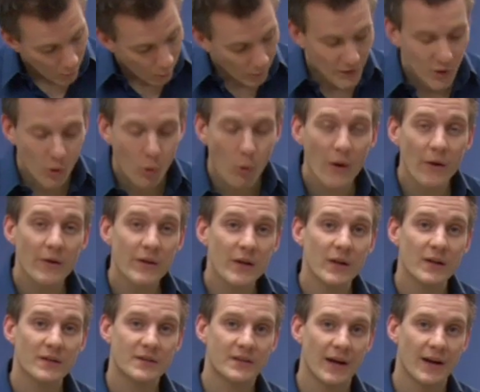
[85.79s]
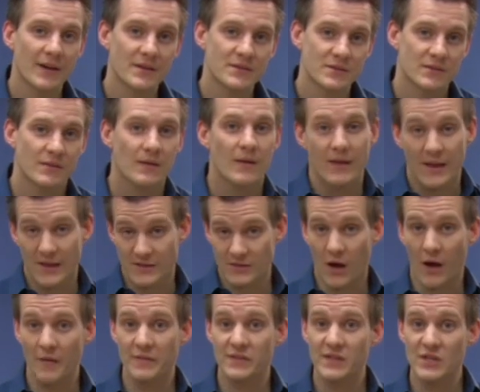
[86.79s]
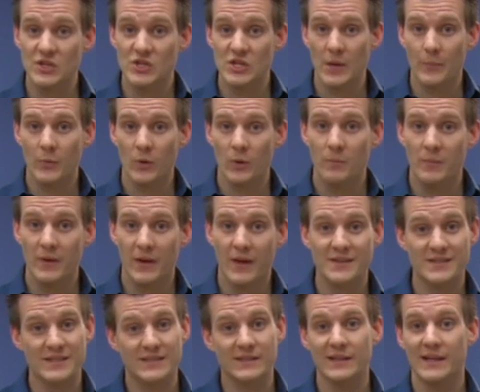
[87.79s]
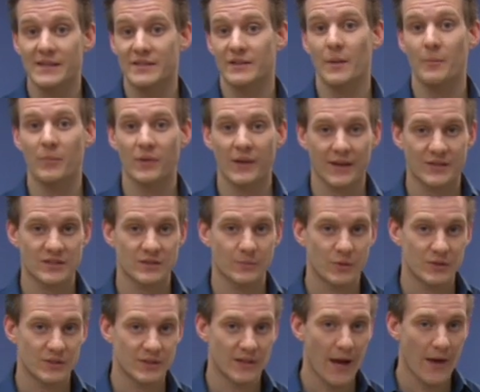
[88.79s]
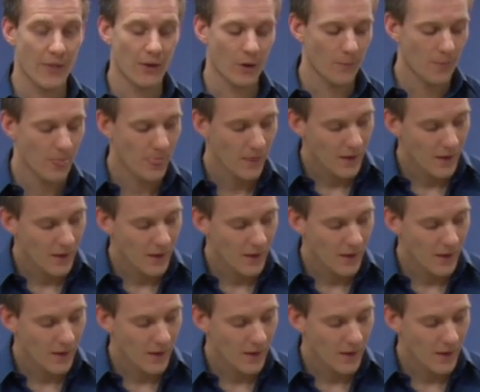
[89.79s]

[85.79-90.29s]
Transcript: what a coil unit does, it's obviously cheaper because it's less complex to put together,